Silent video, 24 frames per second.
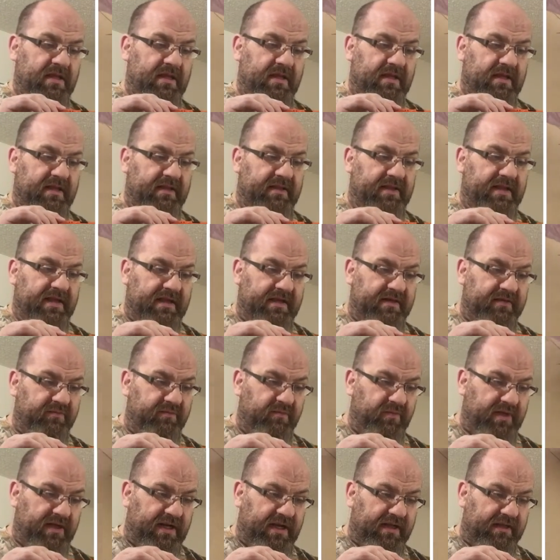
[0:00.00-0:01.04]
and then
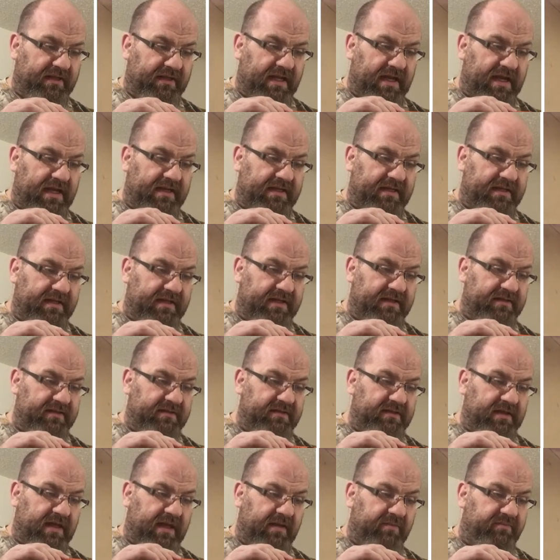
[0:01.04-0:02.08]
when I lined it,
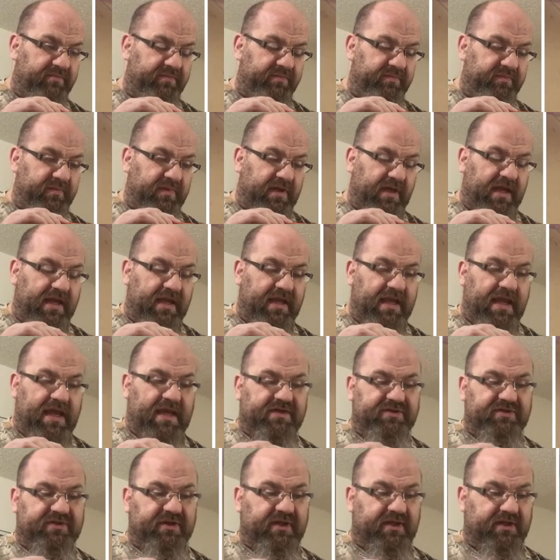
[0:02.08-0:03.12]
I
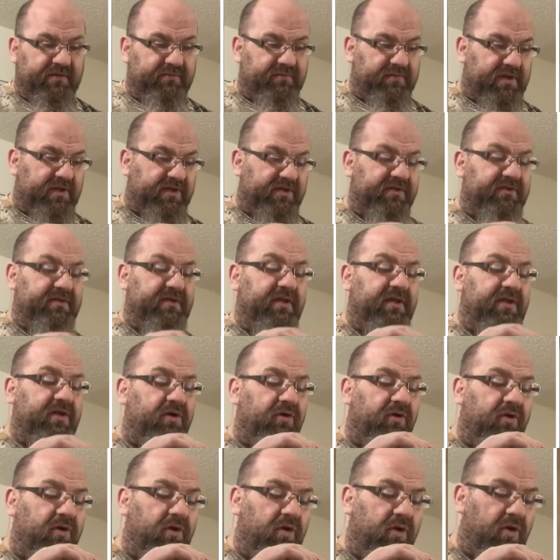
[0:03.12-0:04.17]
actually, there's the
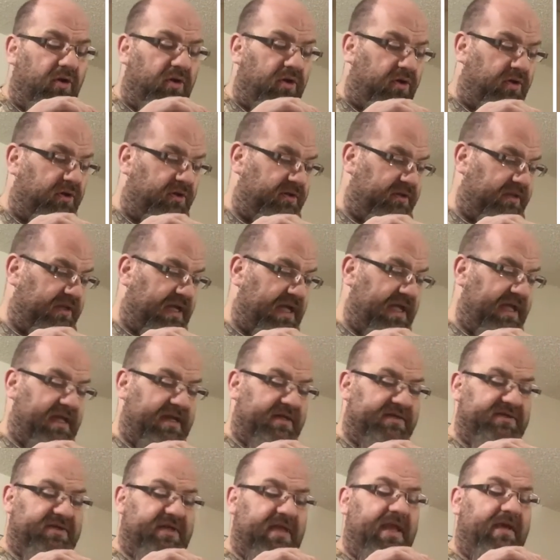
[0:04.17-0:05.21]
little hole, I
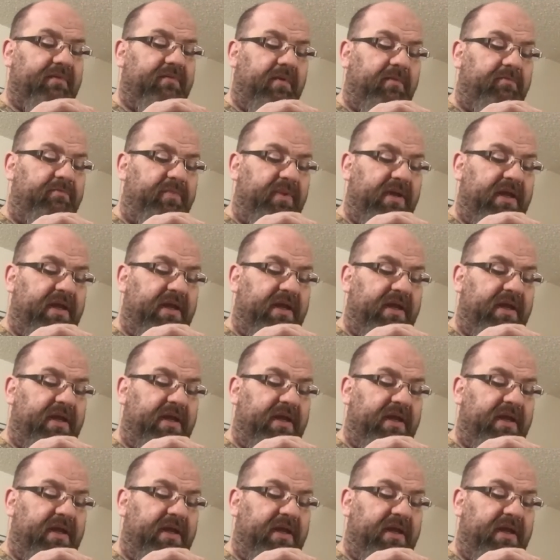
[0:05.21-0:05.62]
actually have a